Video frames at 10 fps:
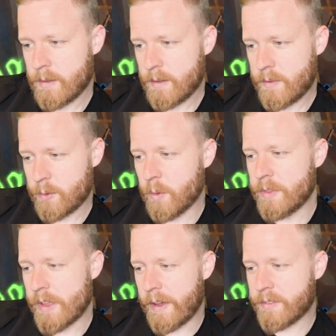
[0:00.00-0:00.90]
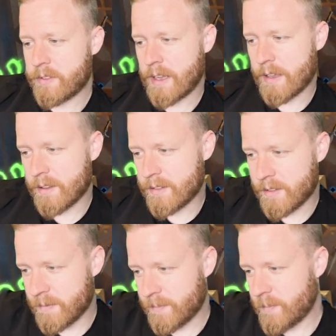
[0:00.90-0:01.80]
This whole
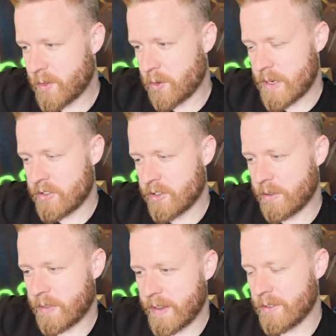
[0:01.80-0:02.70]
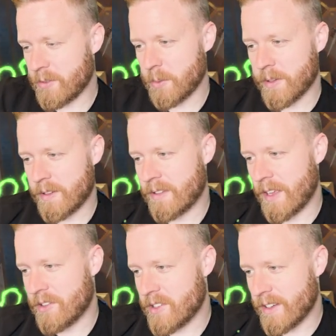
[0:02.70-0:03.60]
non-skeleton creature thing is really
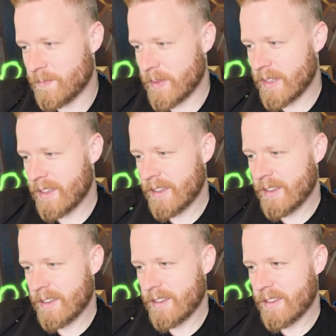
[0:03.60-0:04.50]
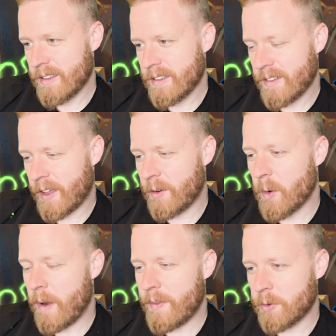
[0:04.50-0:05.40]
sketchy. I don't know
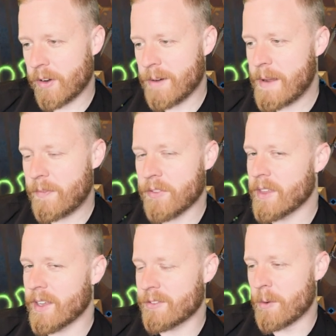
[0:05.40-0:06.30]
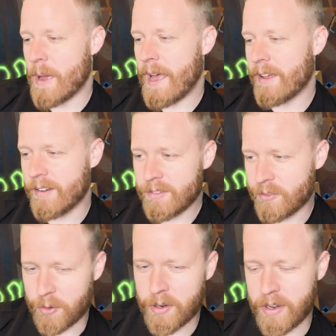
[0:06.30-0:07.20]
why they were trying to make this thing so bad
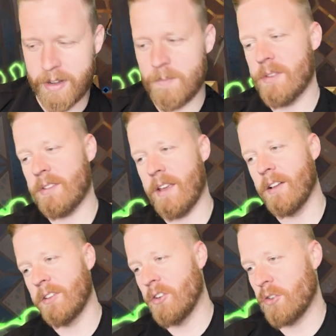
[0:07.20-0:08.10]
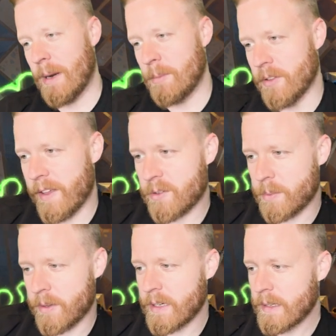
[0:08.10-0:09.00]
for skeleton tribal decks, but